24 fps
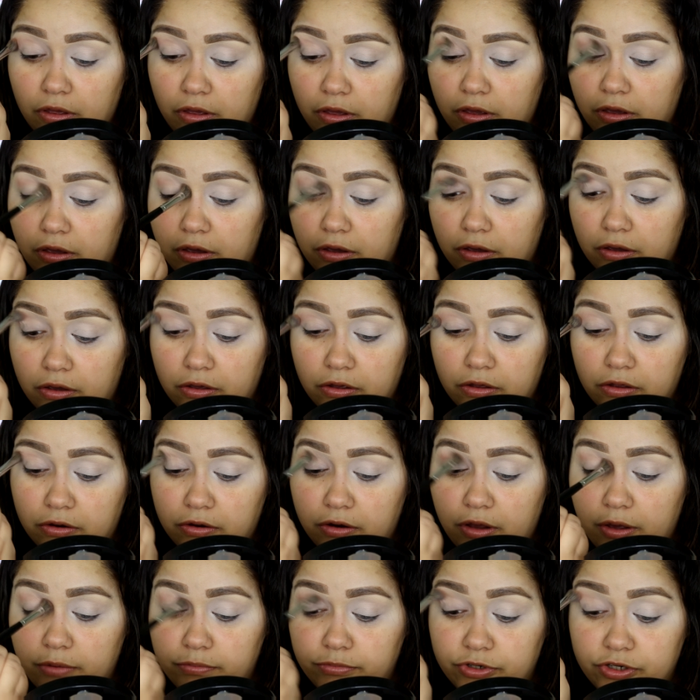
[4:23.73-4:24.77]

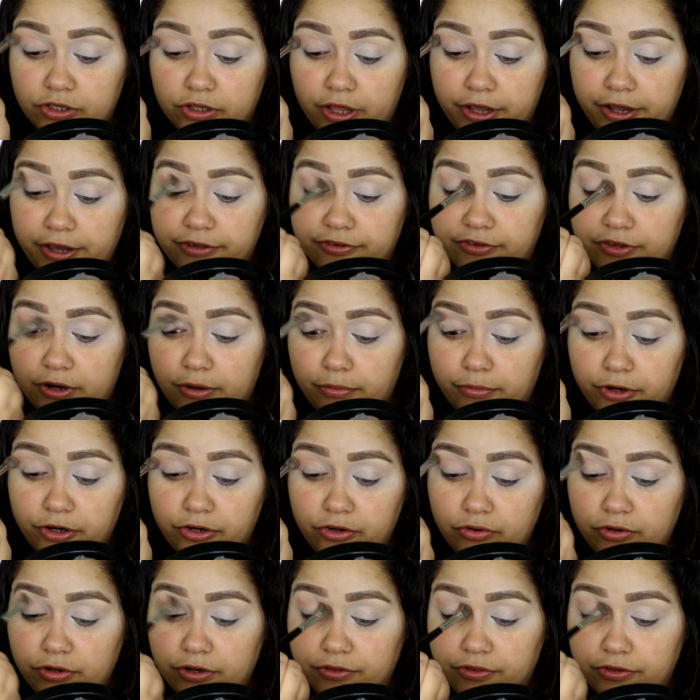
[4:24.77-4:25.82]
And I'm, like I said, I'm not
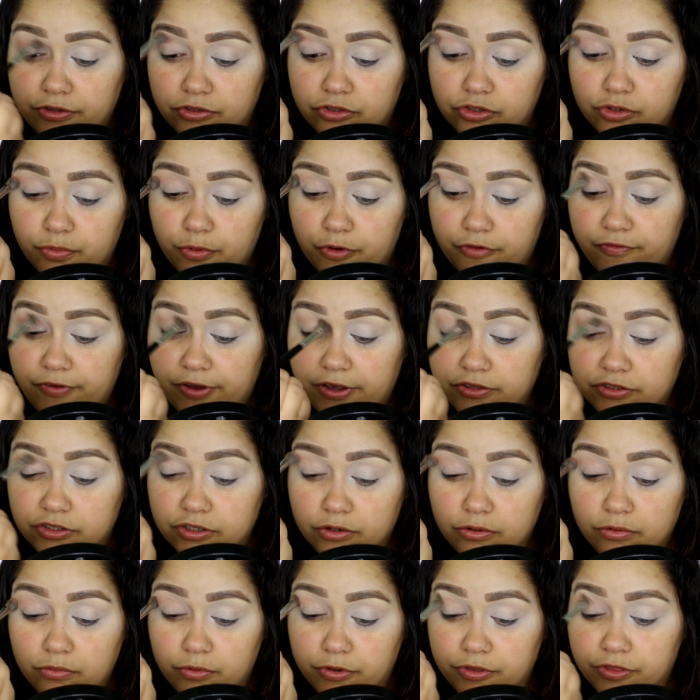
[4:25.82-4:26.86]
doing nothing super
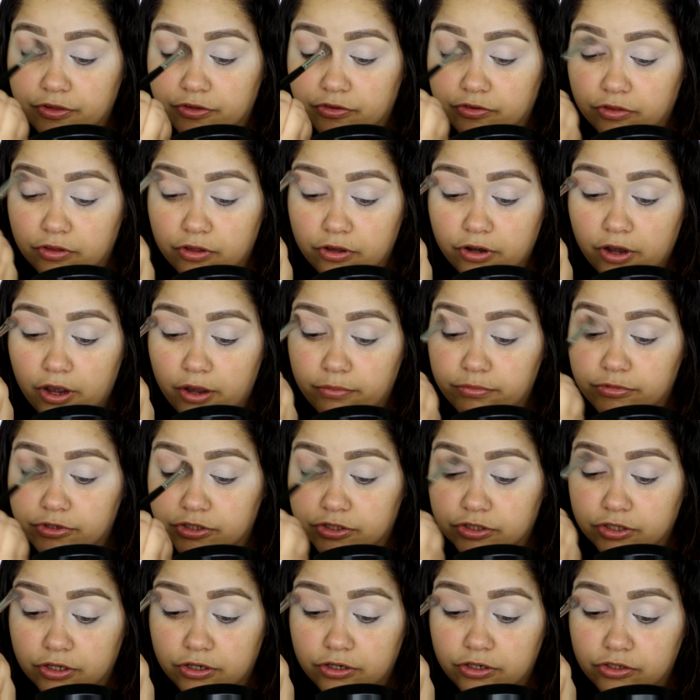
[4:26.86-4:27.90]
fancy with this look. I'm
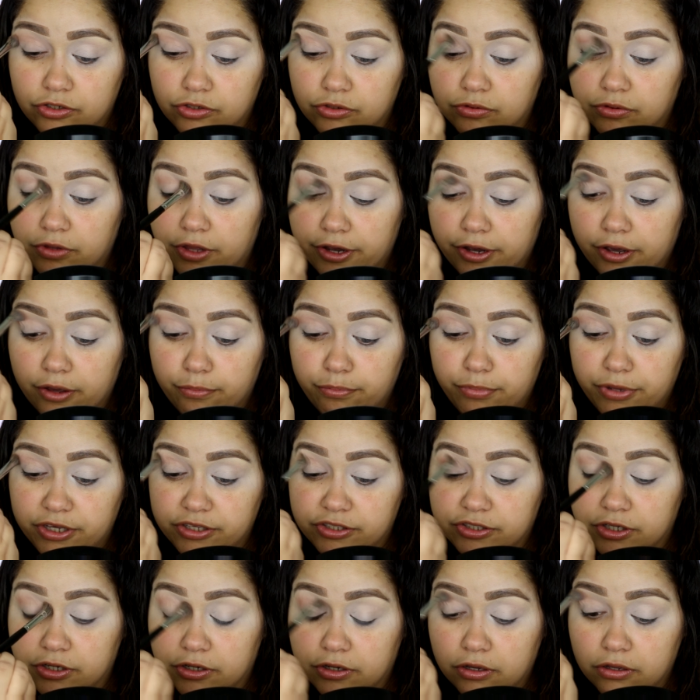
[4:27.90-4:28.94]
just gonna do like a
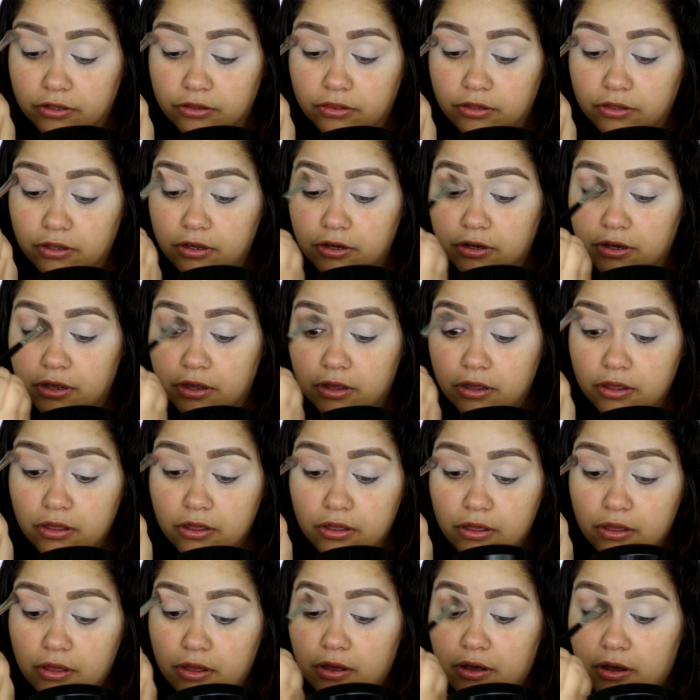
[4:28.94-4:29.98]
basic look
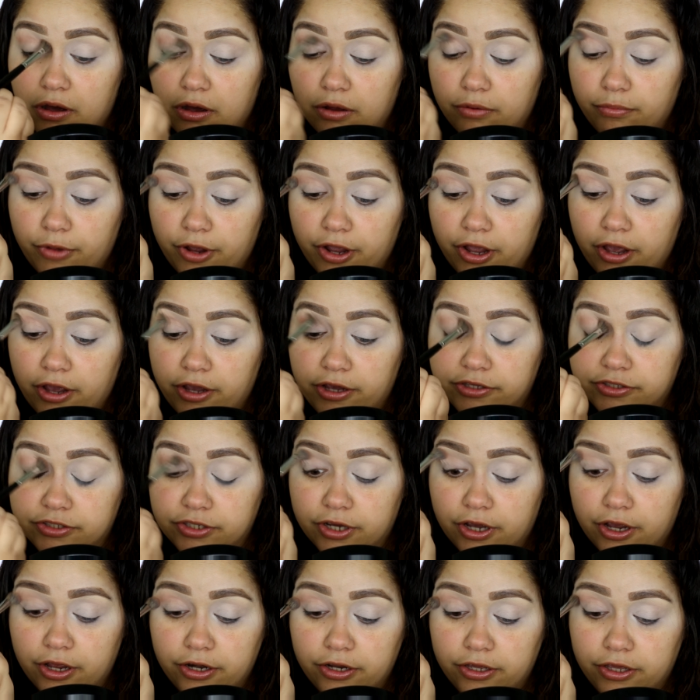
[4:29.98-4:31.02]
on my eyes
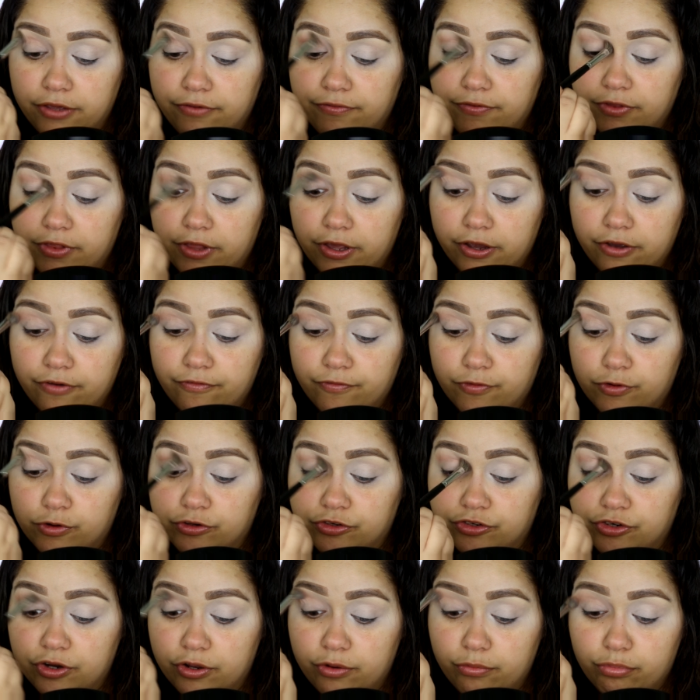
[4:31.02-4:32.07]
and kind of give you like a
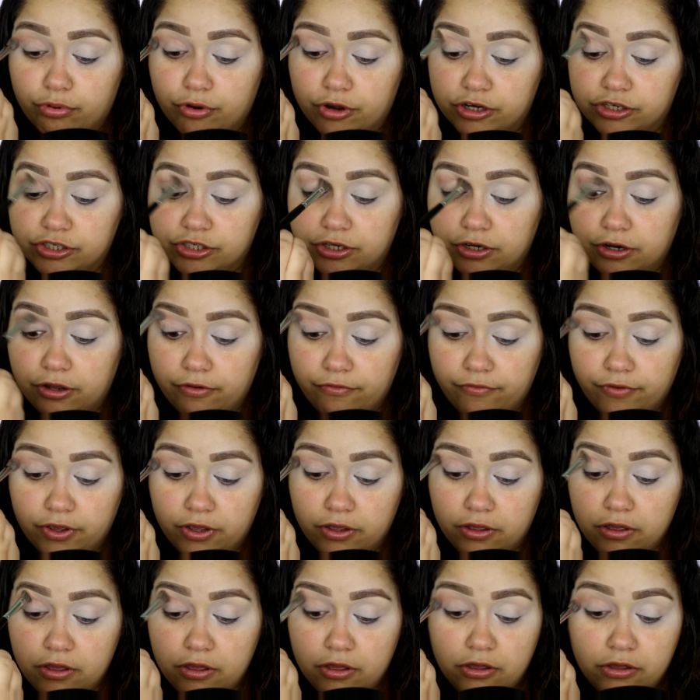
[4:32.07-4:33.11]
first impression of
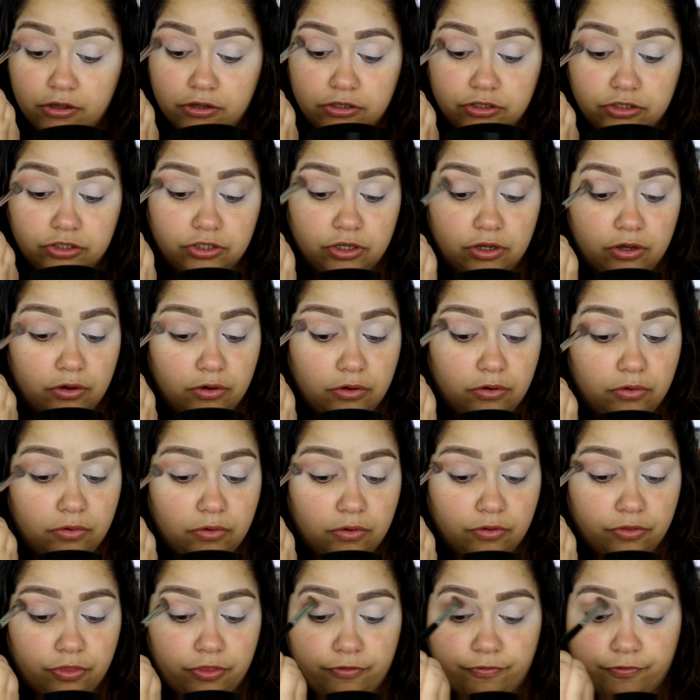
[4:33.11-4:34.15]
it.
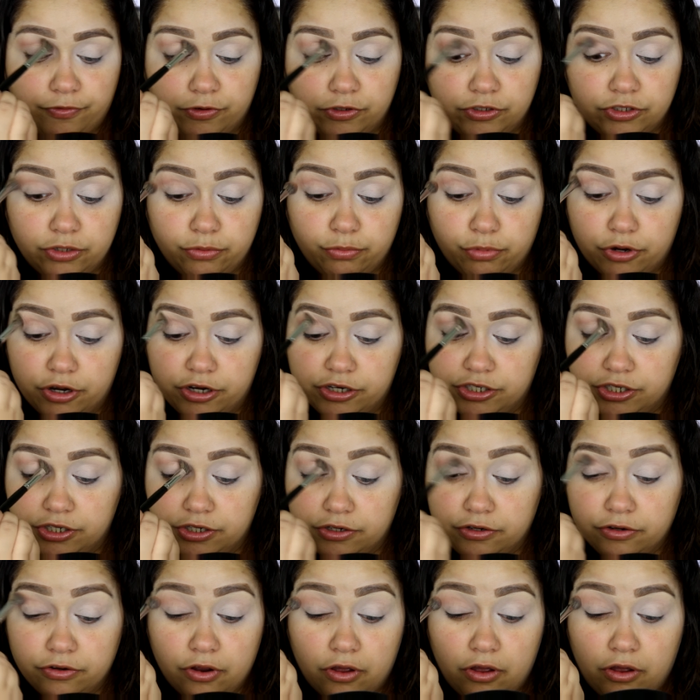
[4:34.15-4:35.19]
So the first
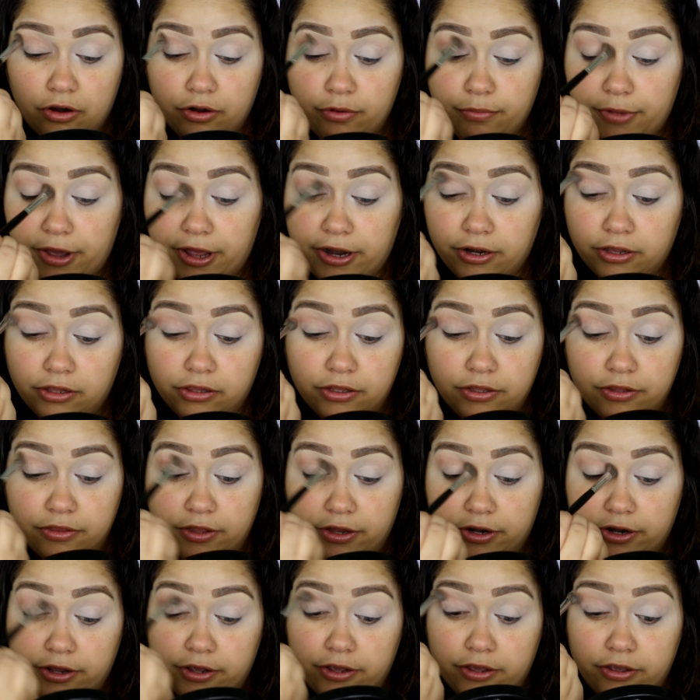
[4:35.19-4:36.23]
impression automatically
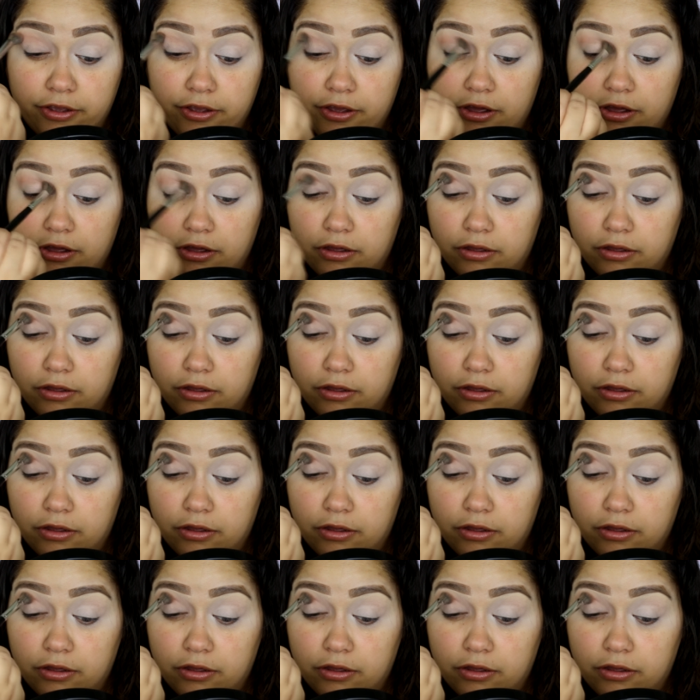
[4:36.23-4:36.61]
that I,